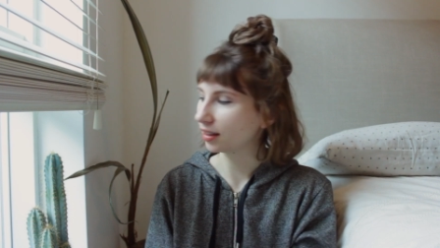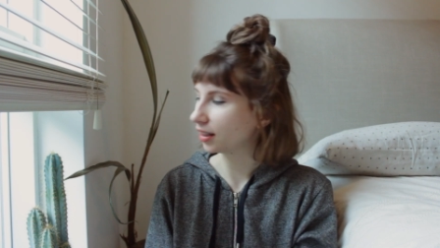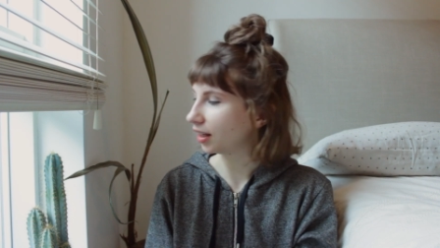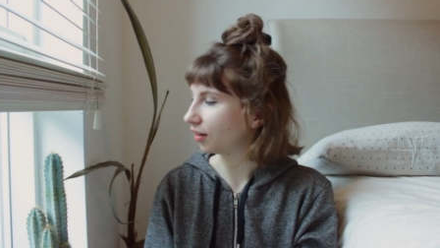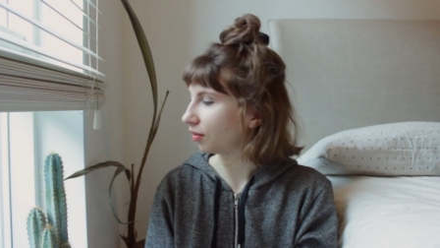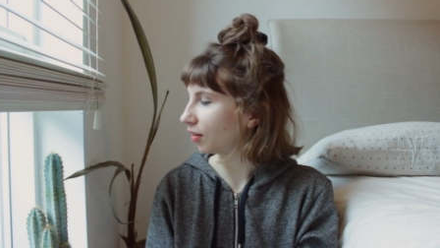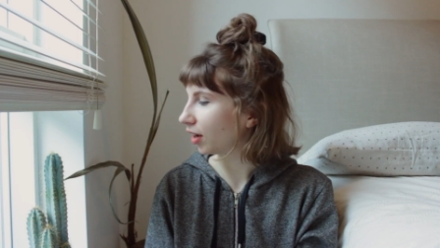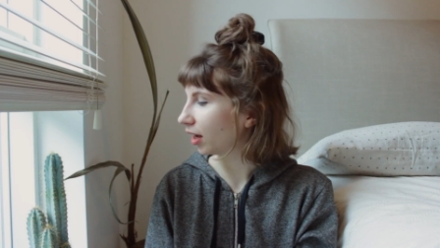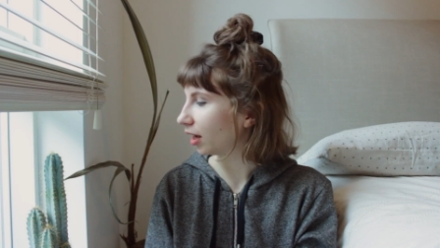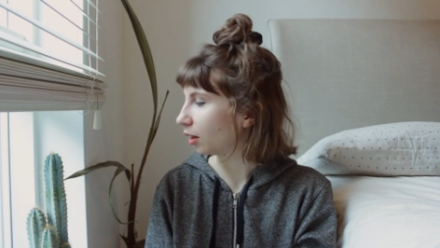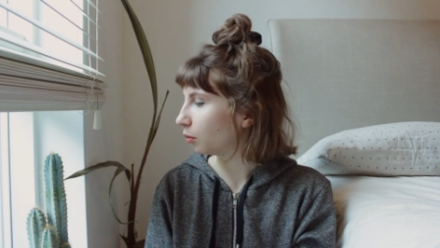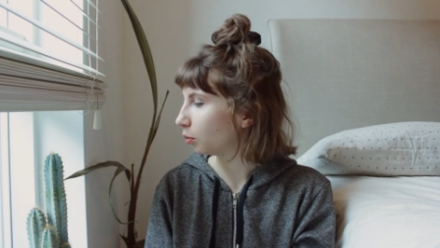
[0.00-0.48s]

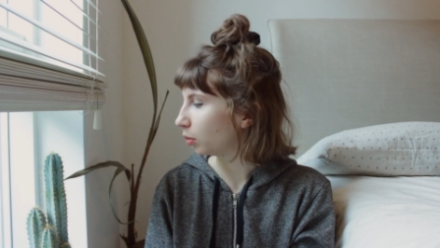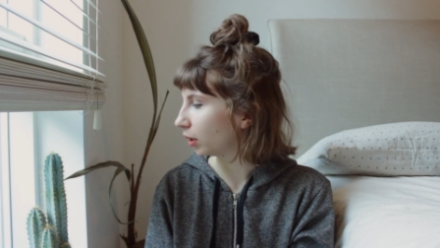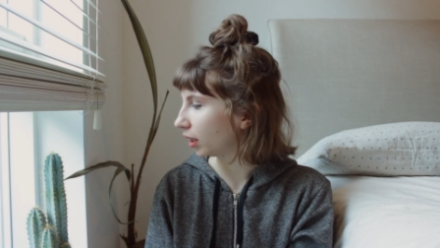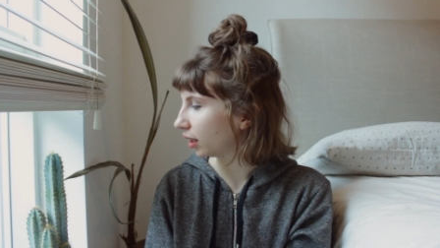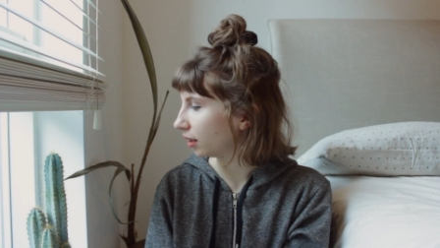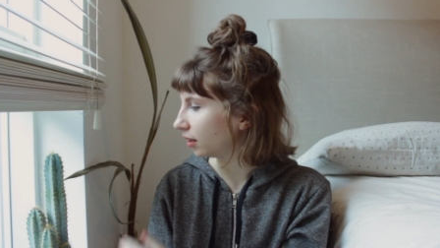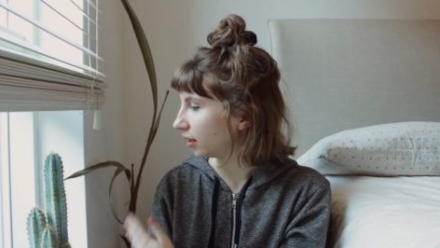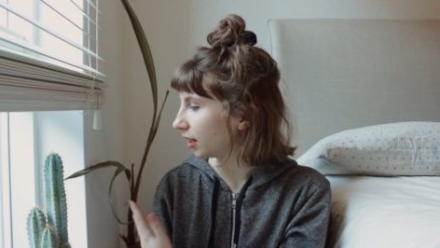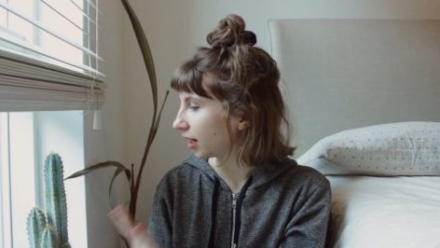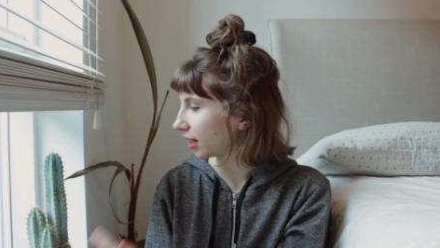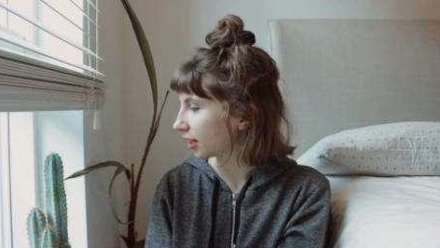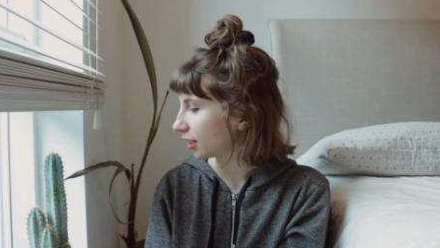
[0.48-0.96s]
I've got a
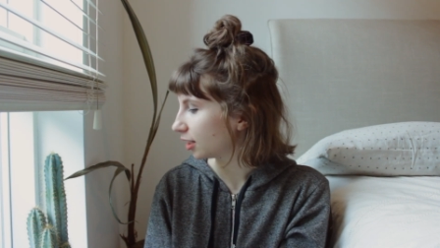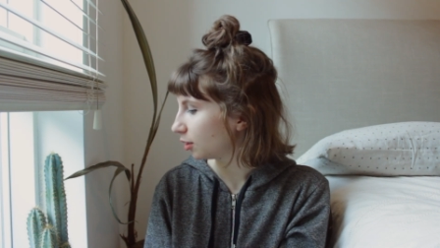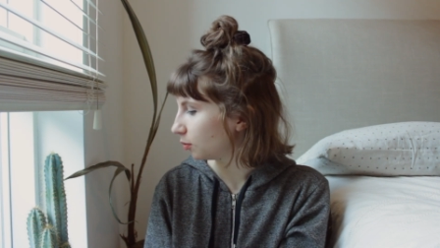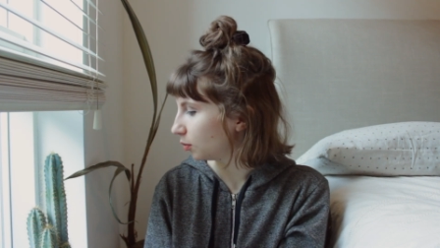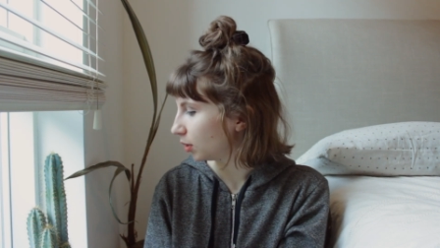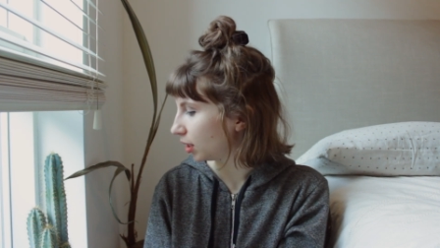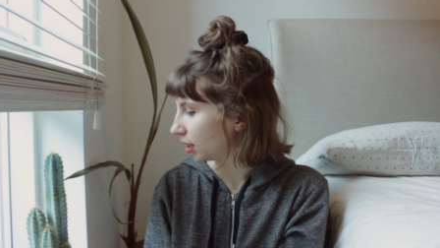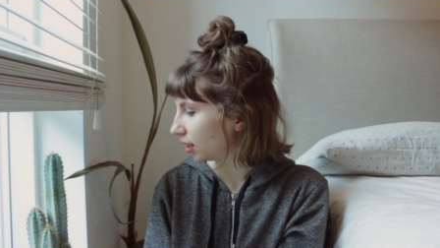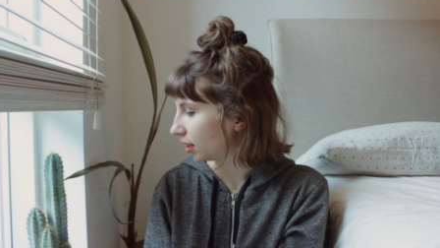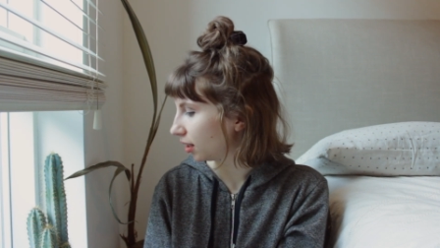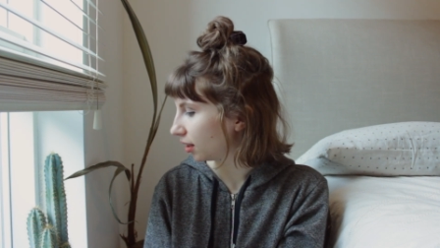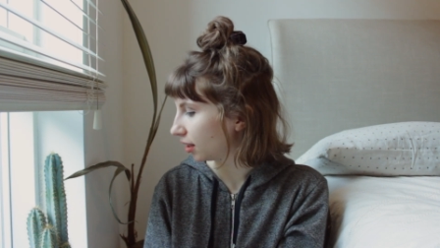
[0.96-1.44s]
plant next to
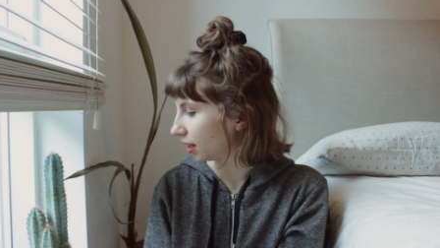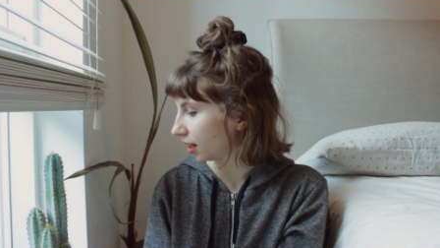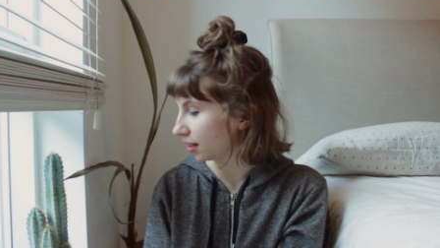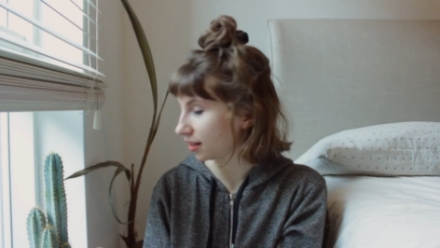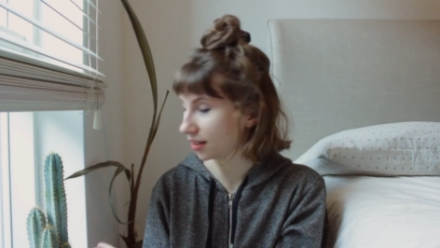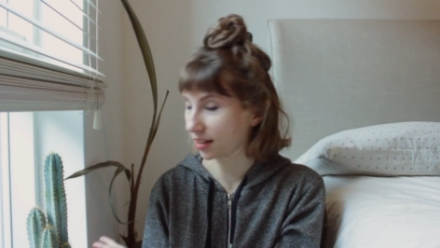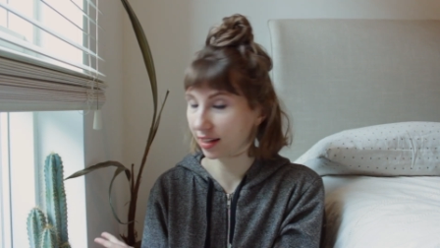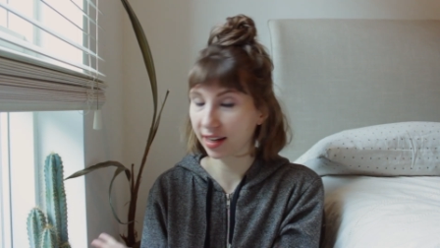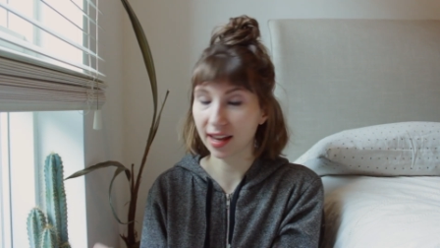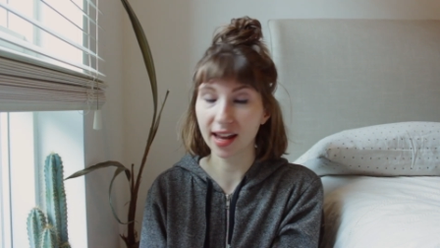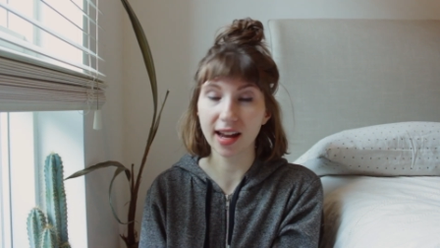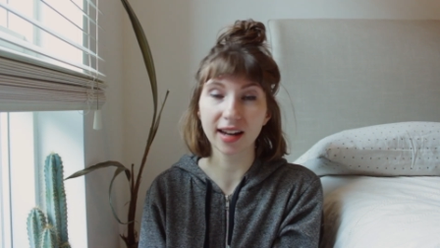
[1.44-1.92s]
me
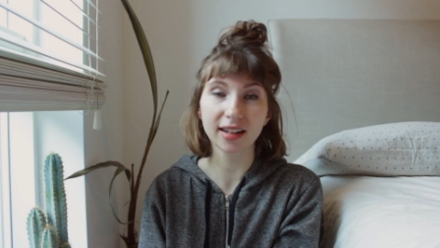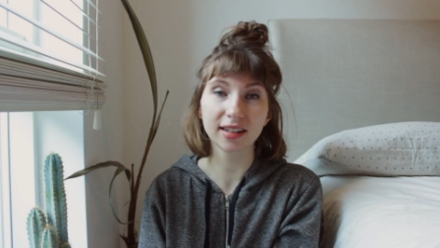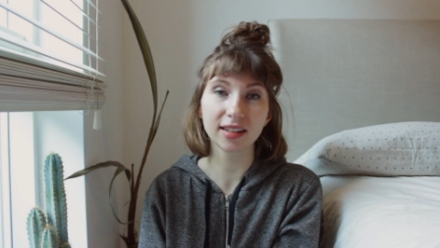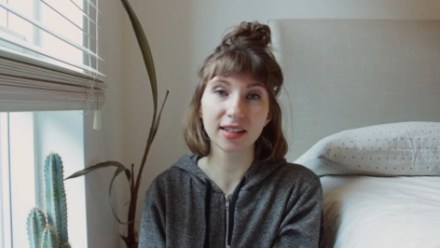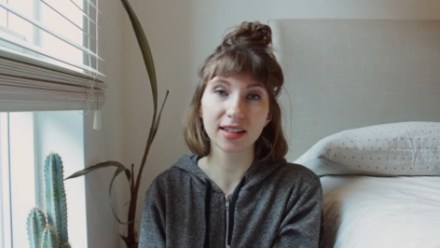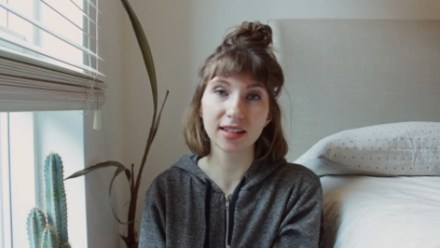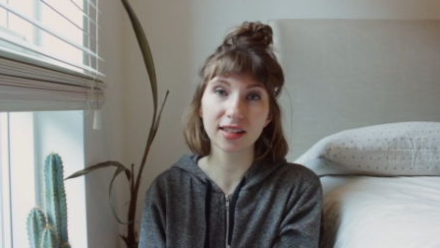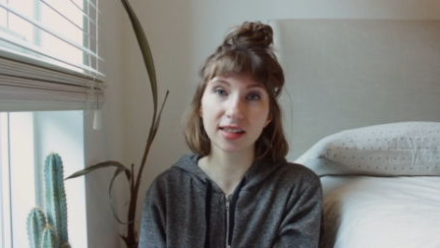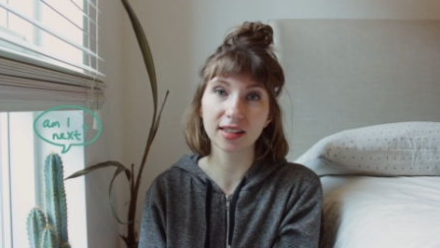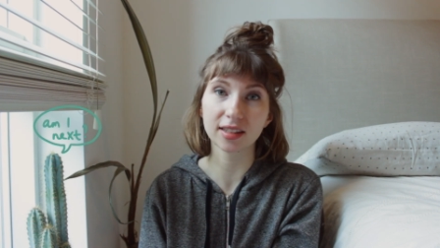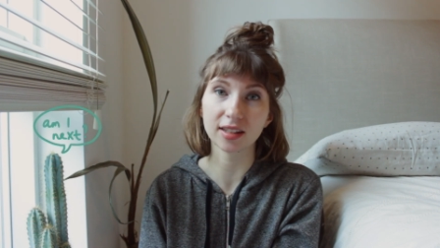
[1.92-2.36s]
that's a cactus,